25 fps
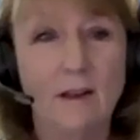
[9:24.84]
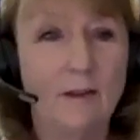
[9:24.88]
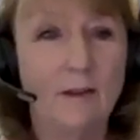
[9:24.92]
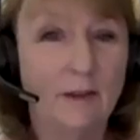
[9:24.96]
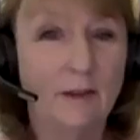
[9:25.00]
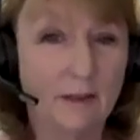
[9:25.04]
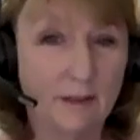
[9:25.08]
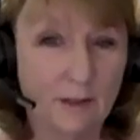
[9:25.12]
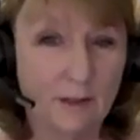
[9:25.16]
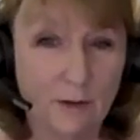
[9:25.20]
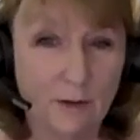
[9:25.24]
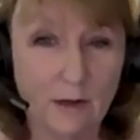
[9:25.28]

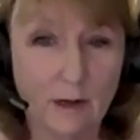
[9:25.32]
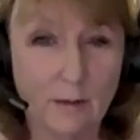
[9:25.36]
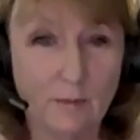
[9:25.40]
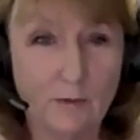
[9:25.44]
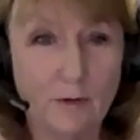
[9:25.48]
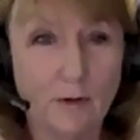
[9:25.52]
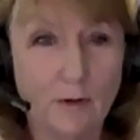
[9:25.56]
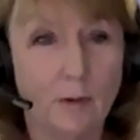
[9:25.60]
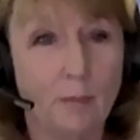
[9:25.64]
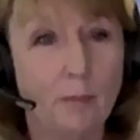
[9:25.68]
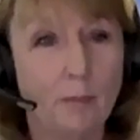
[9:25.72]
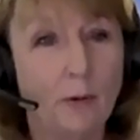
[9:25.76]
It's good up
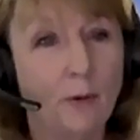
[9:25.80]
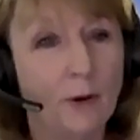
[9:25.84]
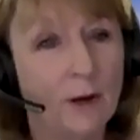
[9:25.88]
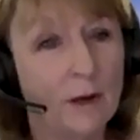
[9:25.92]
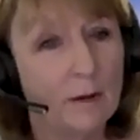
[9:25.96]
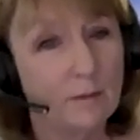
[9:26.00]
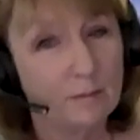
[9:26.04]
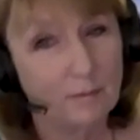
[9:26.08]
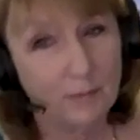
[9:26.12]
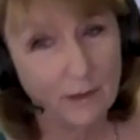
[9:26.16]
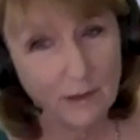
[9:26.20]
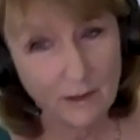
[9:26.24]
to a
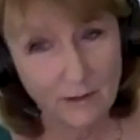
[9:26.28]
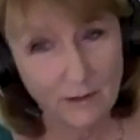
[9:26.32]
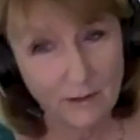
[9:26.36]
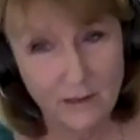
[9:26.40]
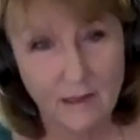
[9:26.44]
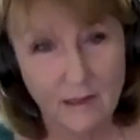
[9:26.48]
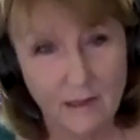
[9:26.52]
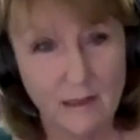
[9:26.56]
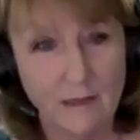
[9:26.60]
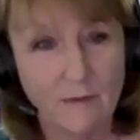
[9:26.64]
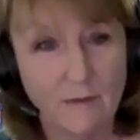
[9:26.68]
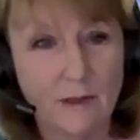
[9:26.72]
point, but there's
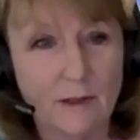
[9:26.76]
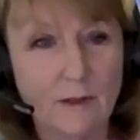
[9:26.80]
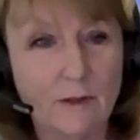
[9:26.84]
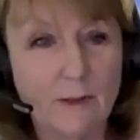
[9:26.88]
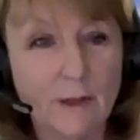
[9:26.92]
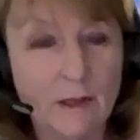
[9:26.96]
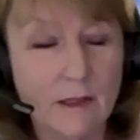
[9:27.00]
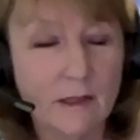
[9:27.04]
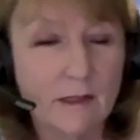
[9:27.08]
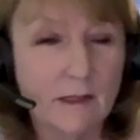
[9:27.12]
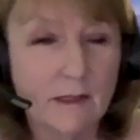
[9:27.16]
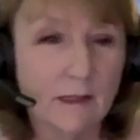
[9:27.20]
lots of other
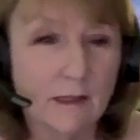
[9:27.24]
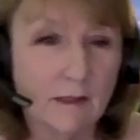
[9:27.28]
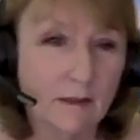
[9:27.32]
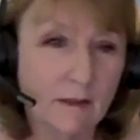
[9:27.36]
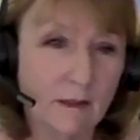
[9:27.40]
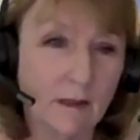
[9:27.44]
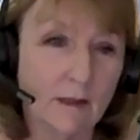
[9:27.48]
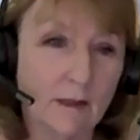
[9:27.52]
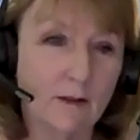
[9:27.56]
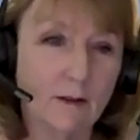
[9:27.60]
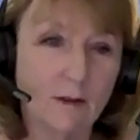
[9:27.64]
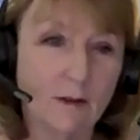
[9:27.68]
things
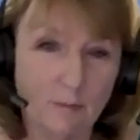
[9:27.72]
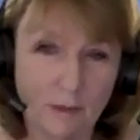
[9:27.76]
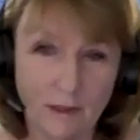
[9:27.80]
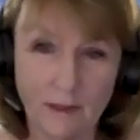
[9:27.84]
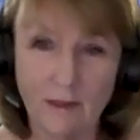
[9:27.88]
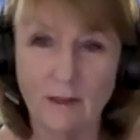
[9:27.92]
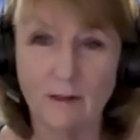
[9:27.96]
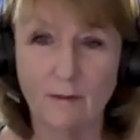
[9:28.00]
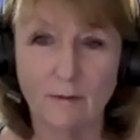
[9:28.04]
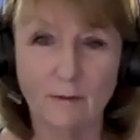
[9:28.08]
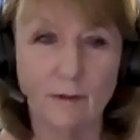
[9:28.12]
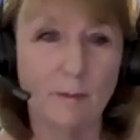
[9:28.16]
that could be
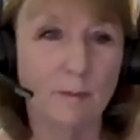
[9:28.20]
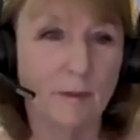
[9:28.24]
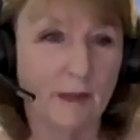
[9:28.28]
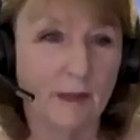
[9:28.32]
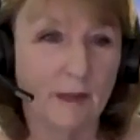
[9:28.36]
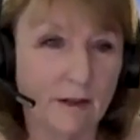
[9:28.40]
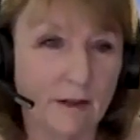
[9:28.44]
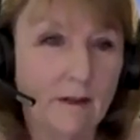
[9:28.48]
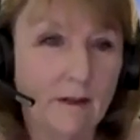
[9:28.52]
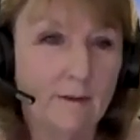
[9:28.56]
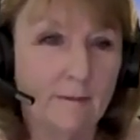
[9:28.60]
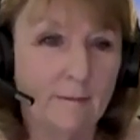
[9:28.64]
done from there.